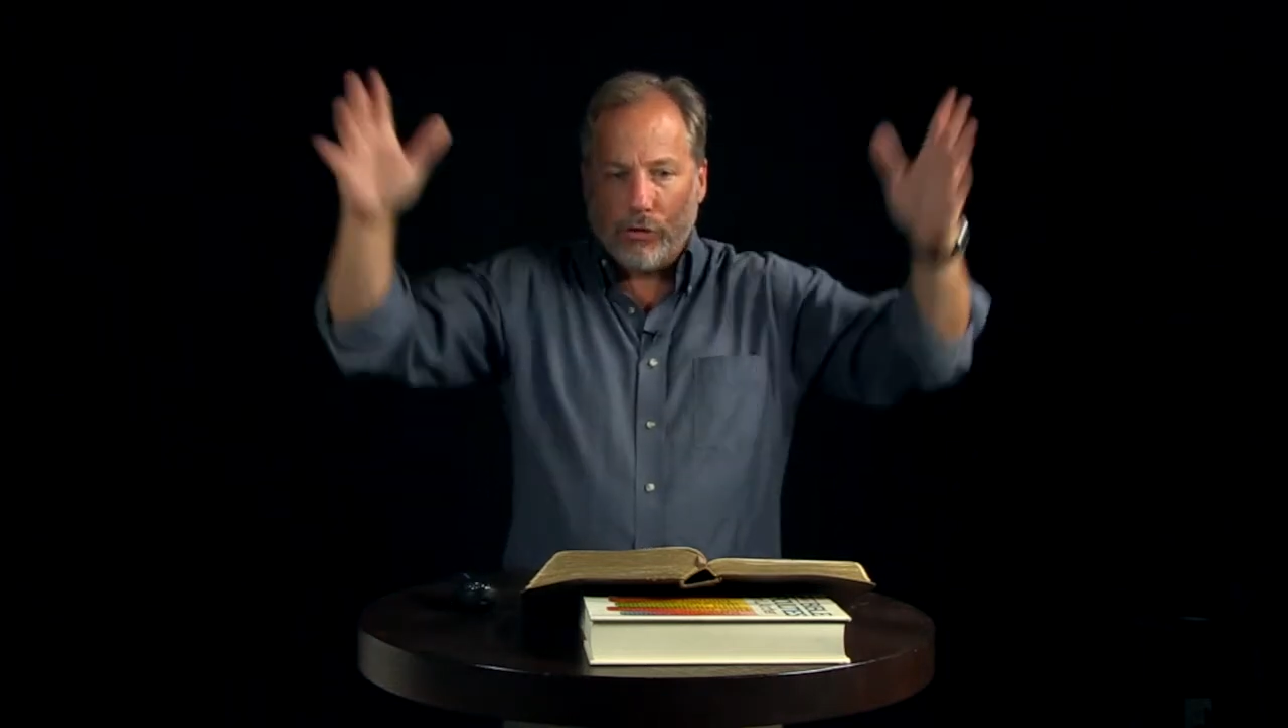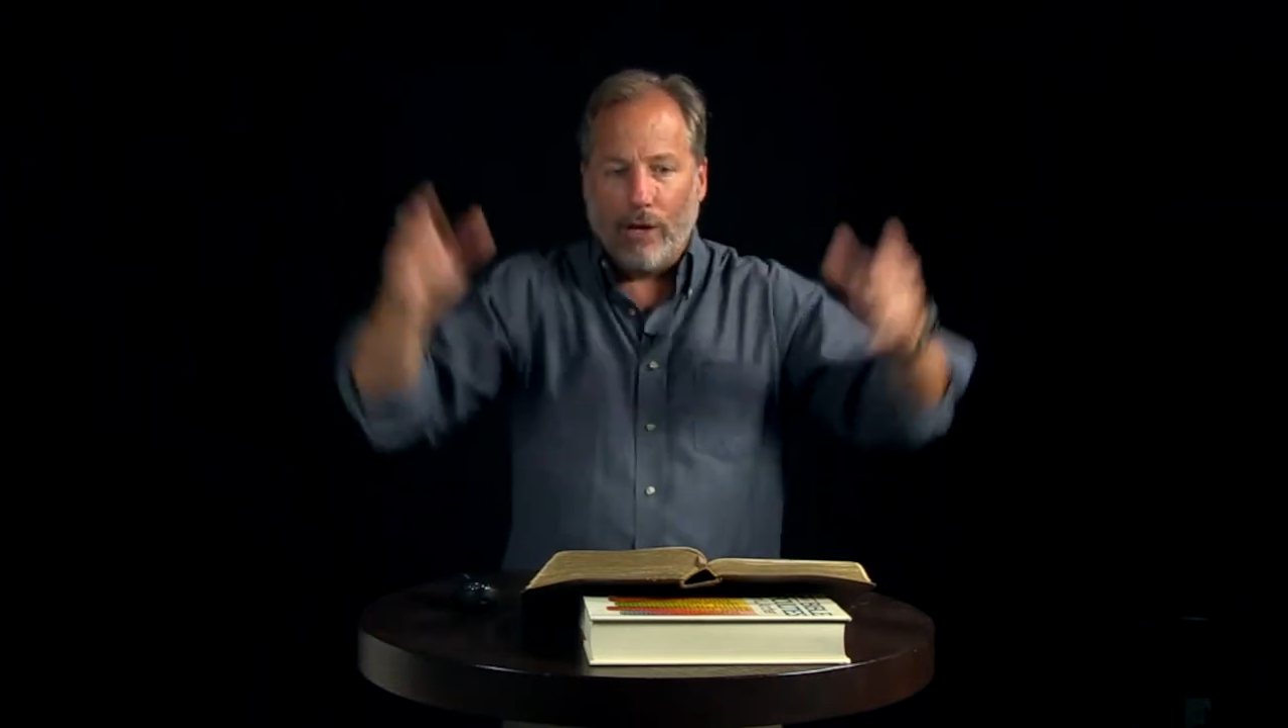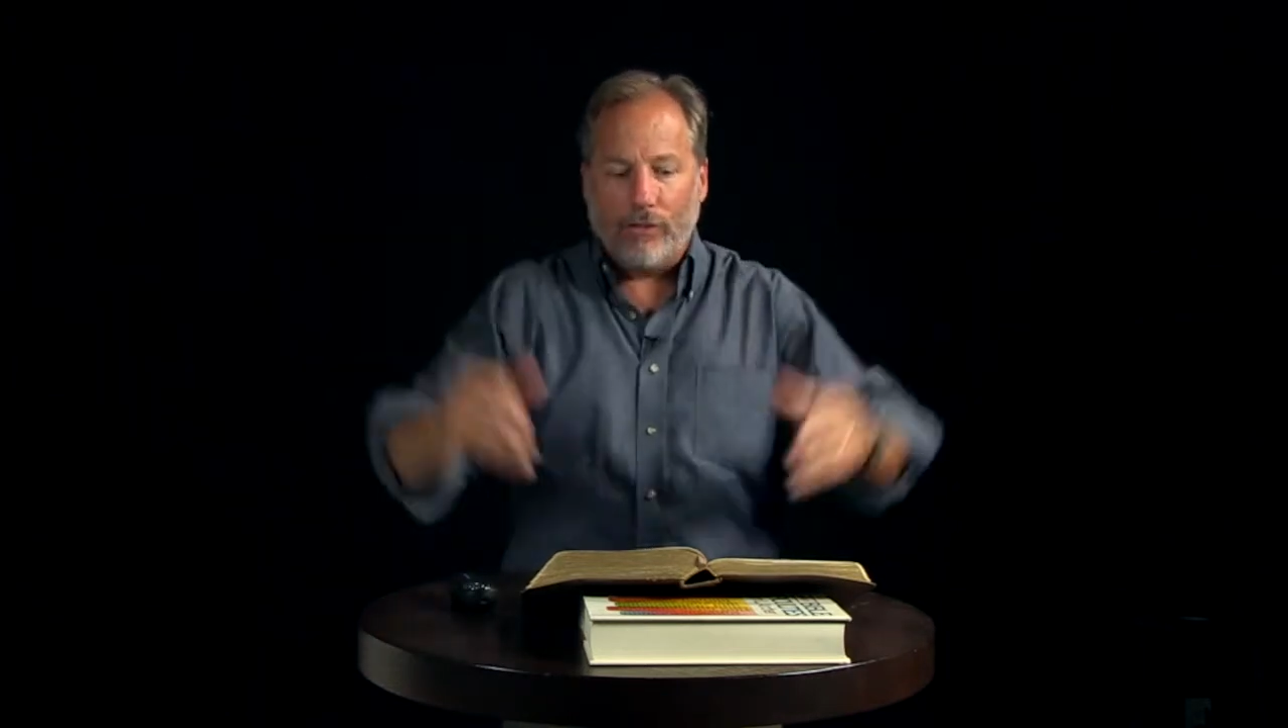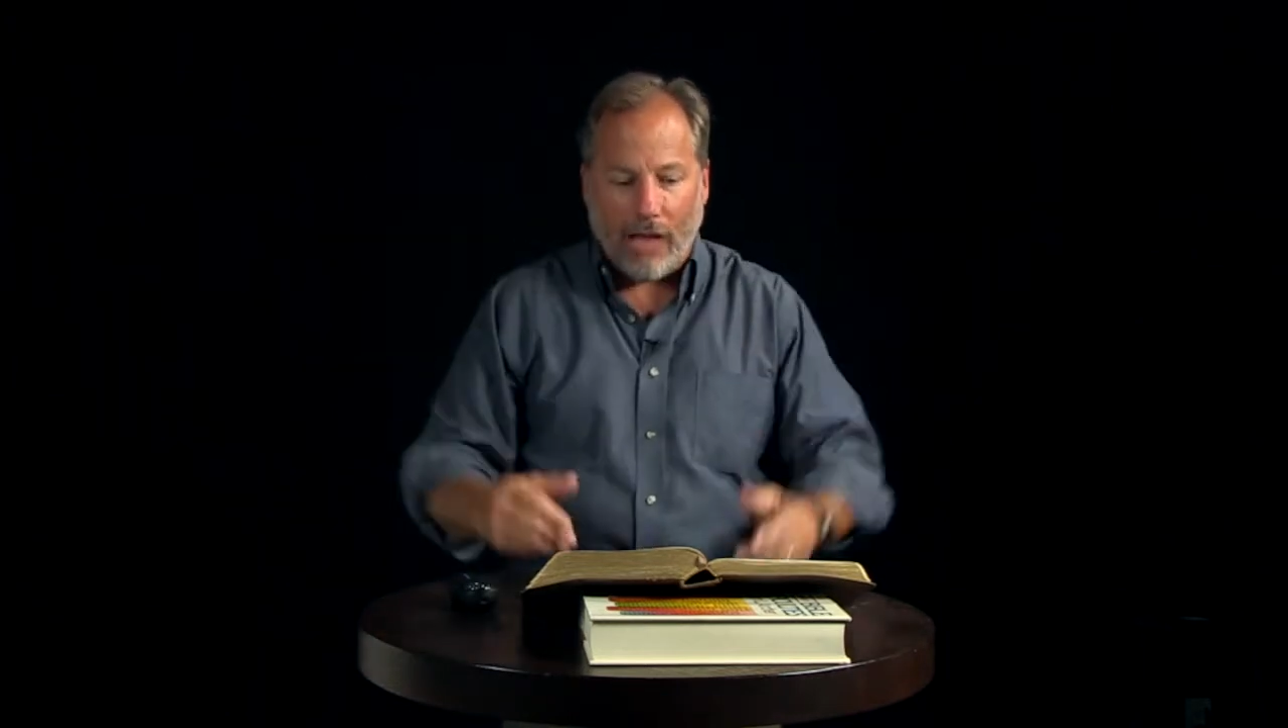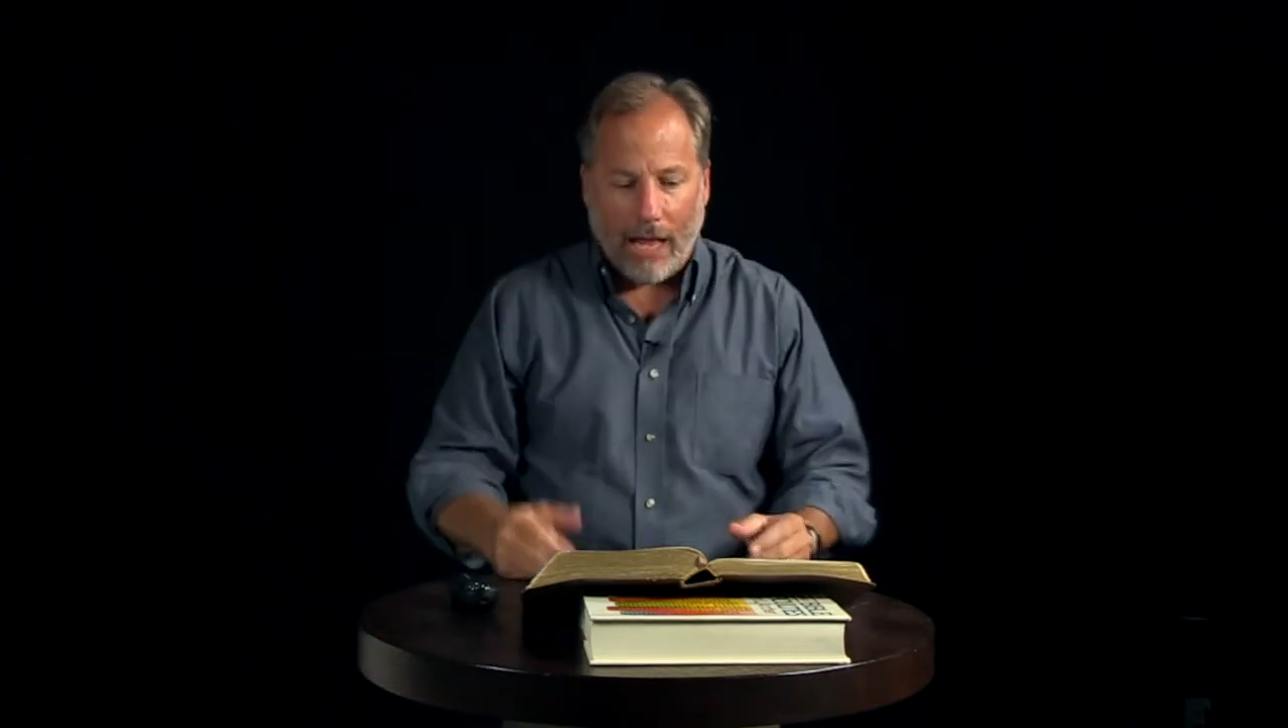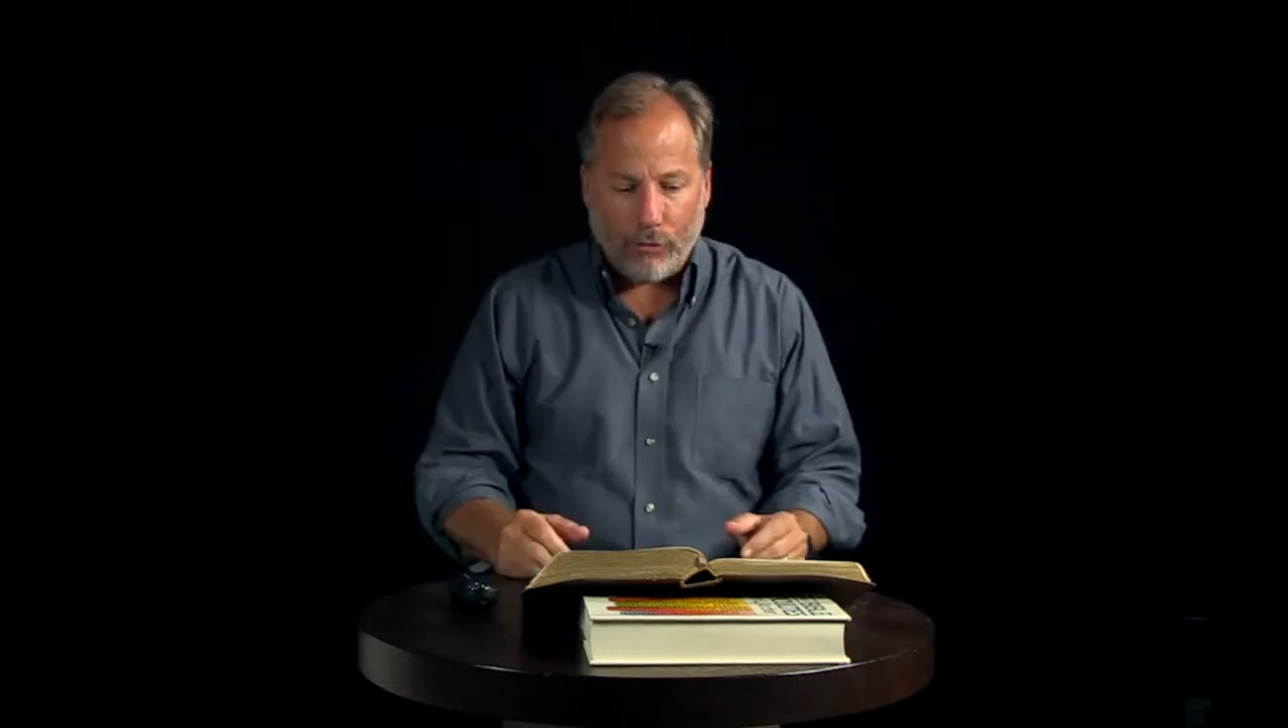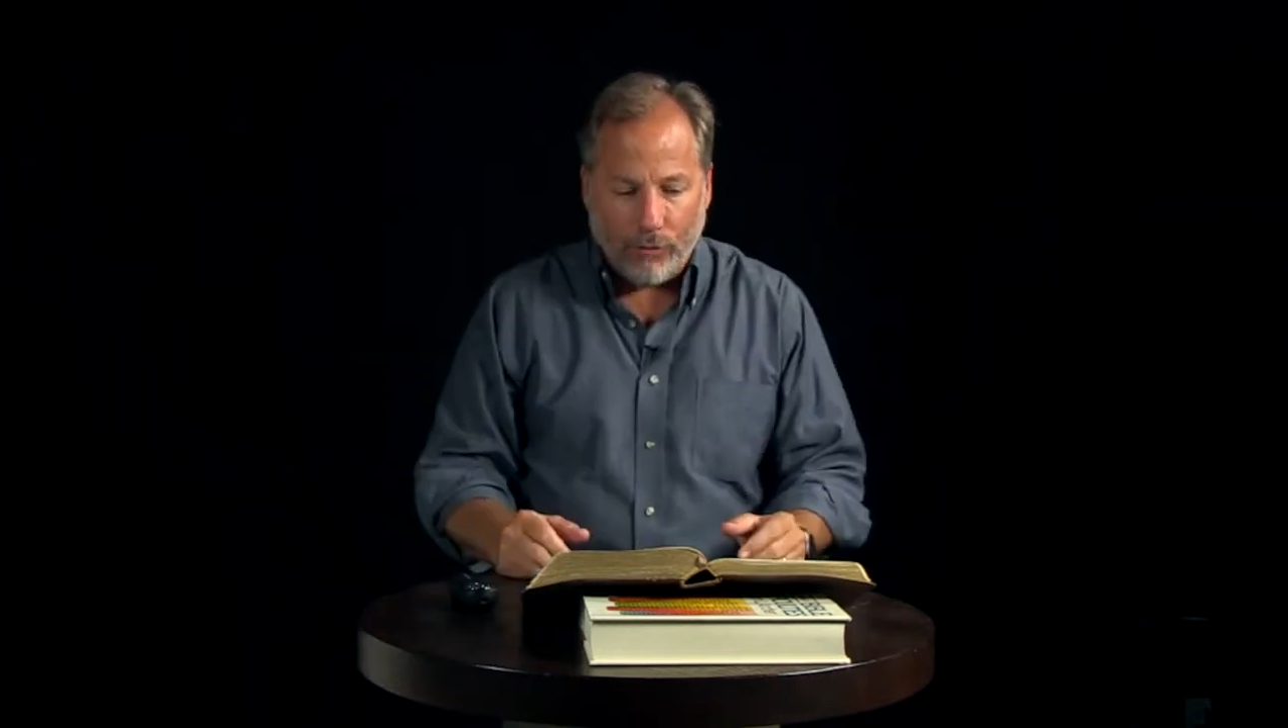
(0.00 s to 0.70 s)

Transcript: great statue